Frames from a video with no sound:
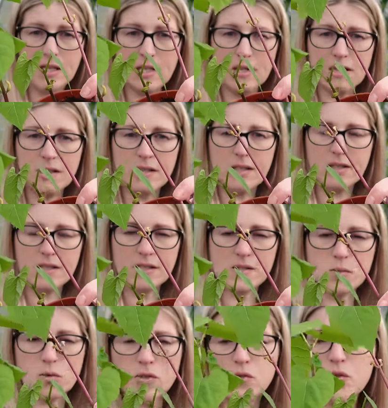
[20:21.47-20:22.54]
in in
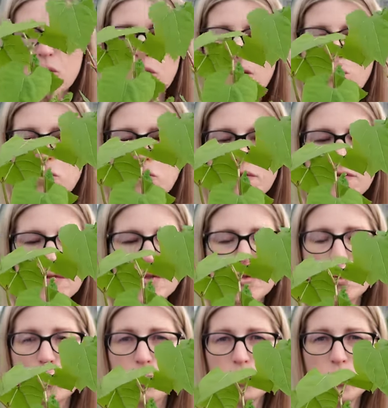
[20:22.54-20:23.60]
this one so i would have
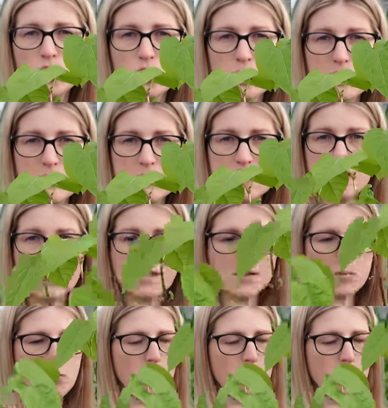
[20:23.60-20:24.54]
sowed three seeds